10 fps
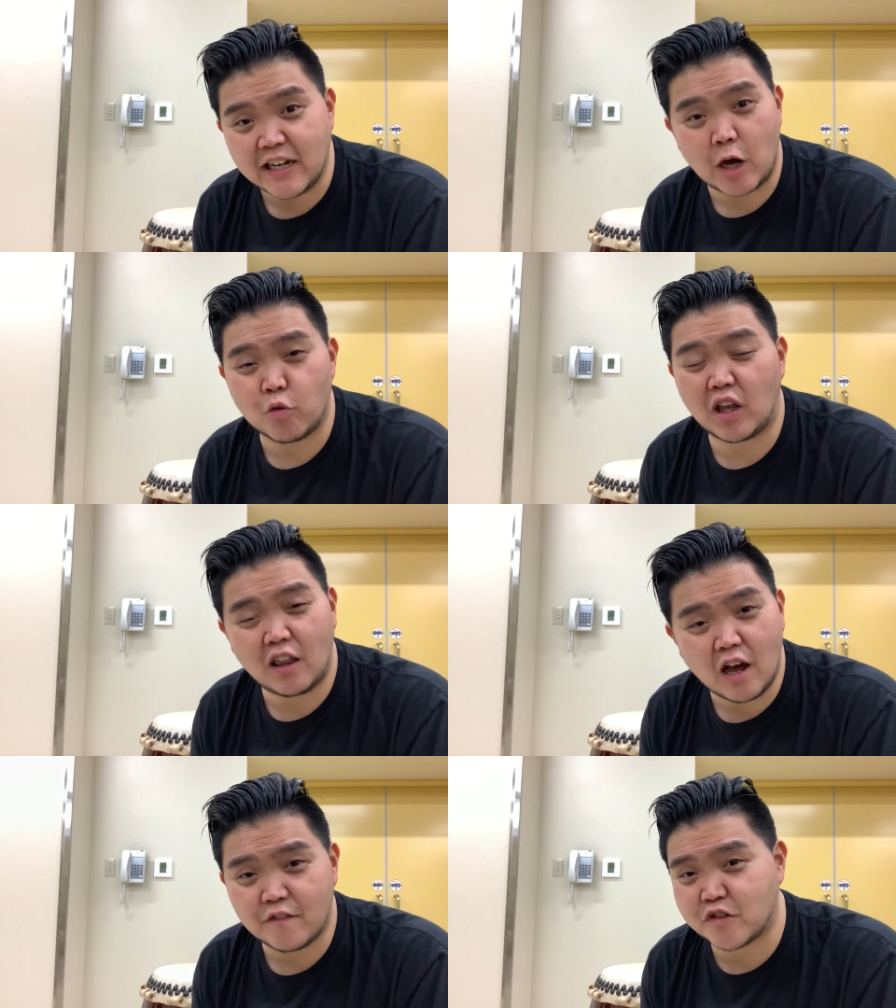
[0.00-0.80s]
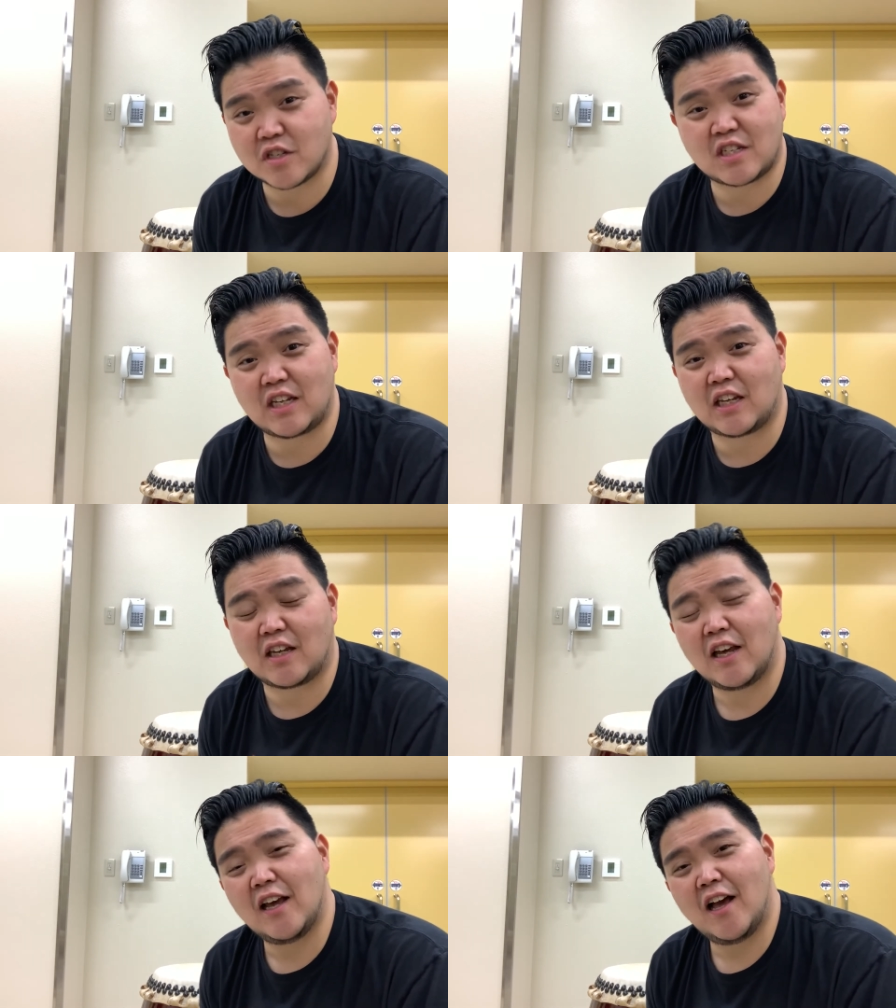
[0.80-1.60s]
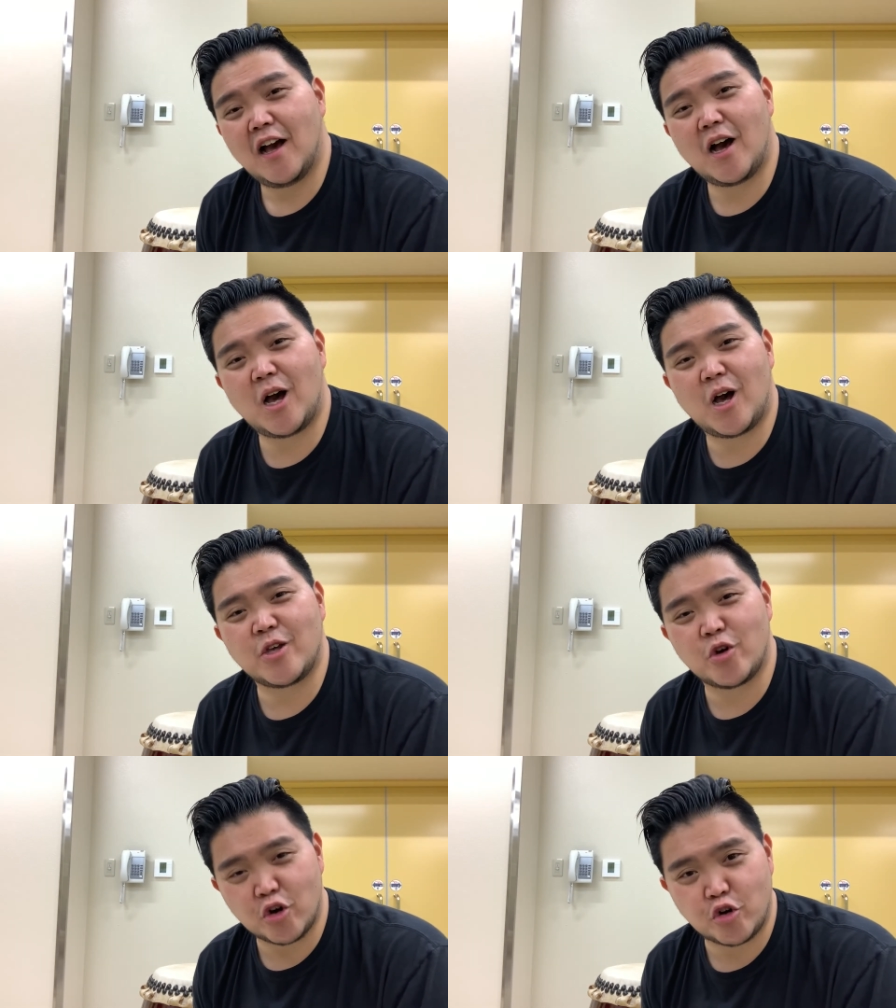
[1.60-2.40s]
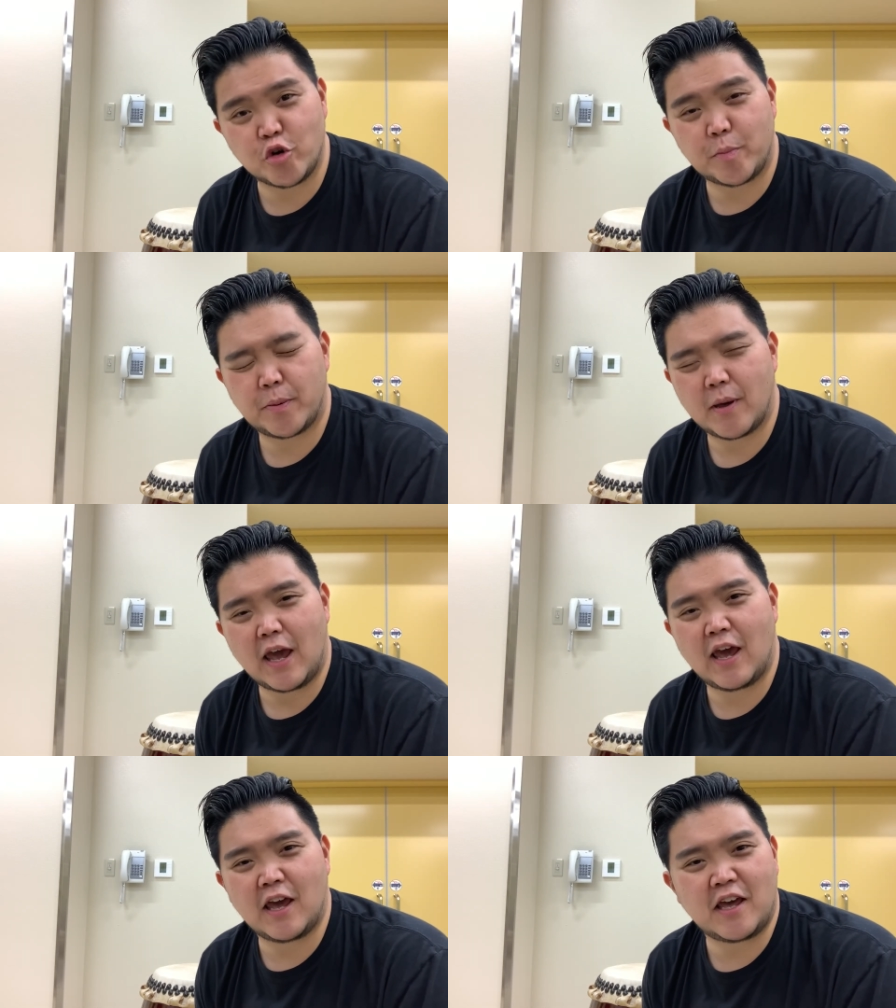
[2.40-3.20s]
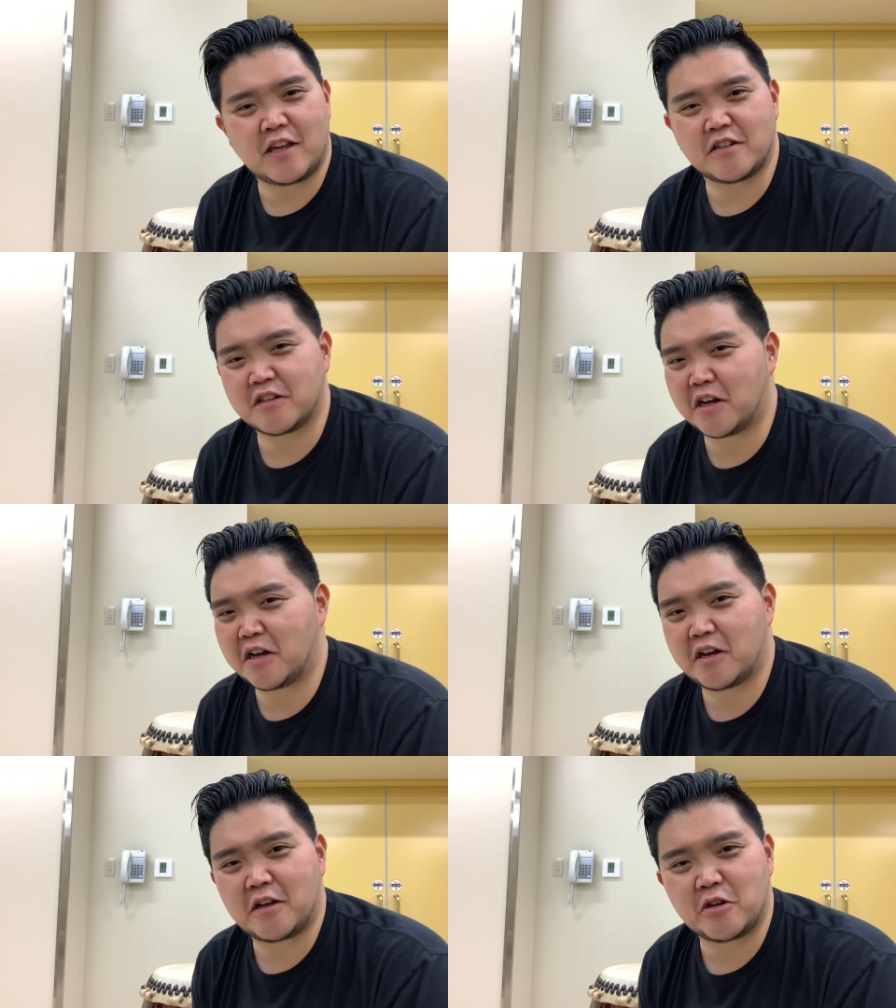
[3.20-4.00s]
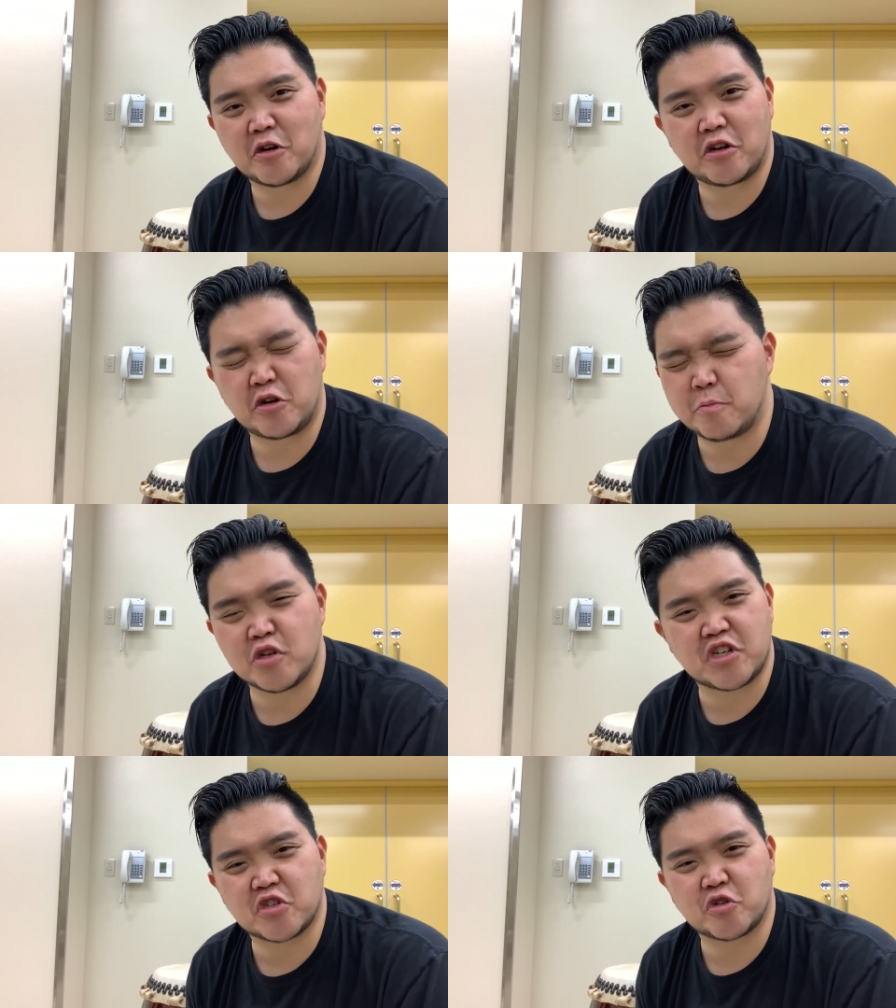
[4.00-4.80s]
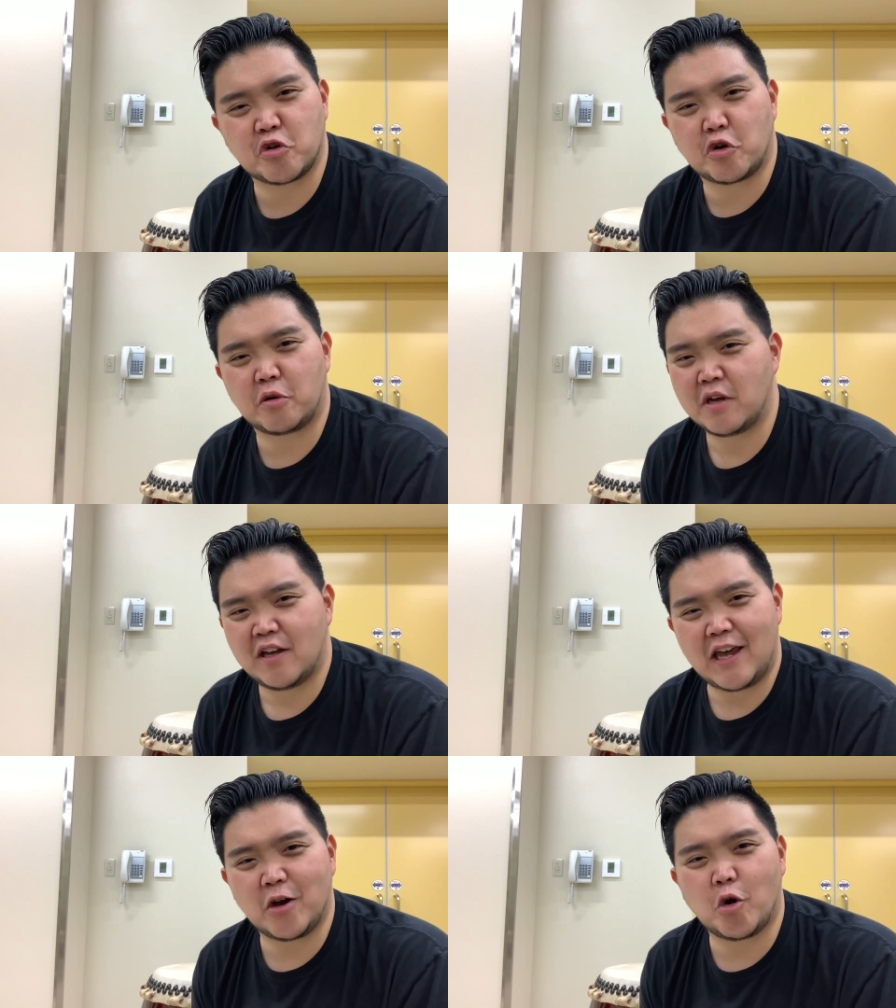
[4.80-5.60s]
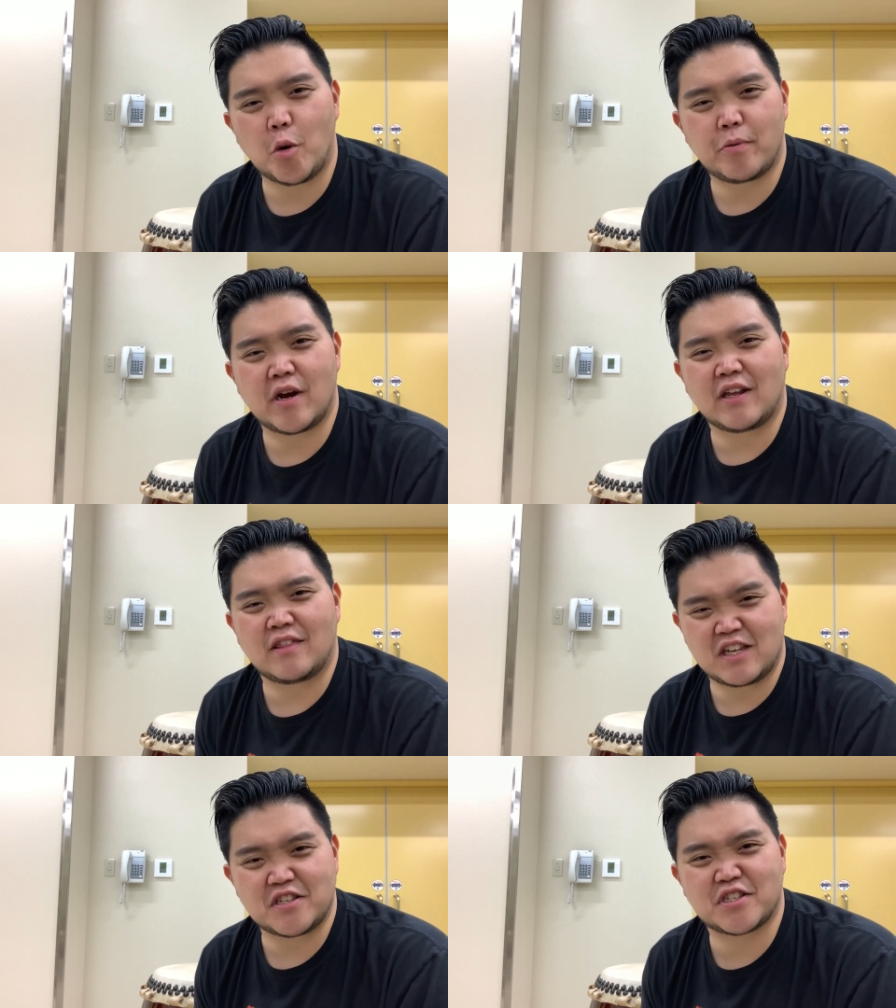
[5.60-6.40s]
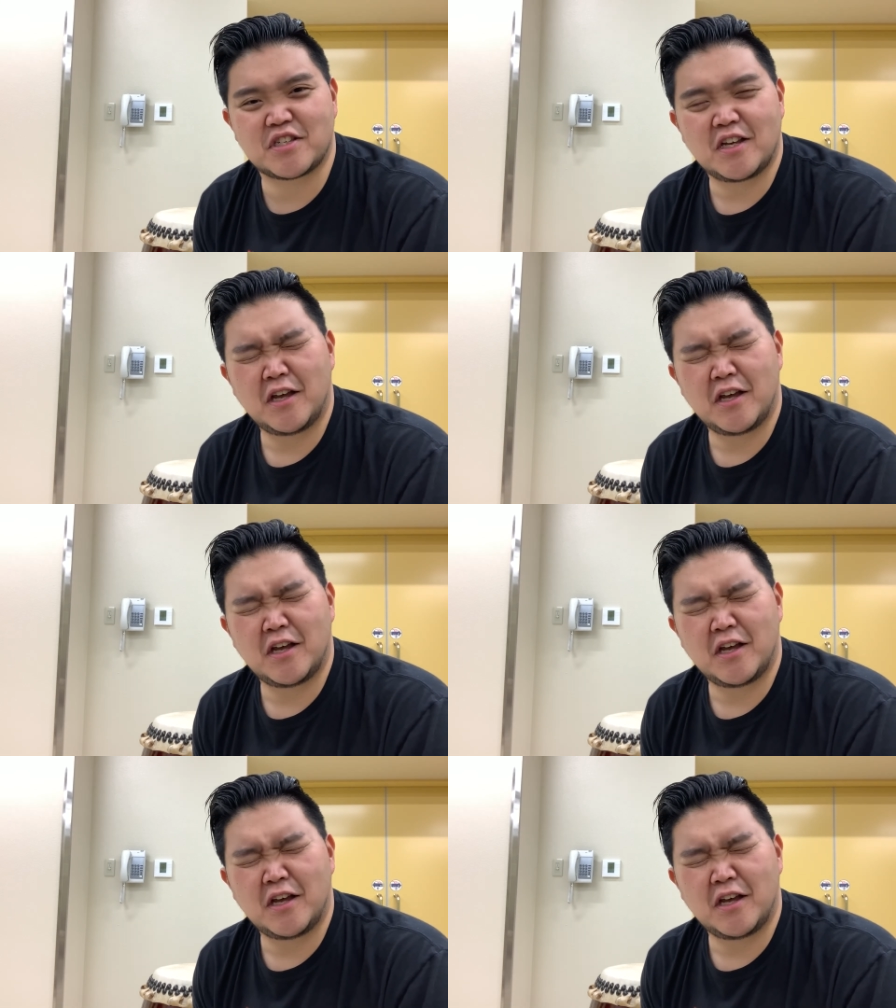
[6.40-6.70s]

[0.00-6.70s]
I would love to see your group and your music school incorporating this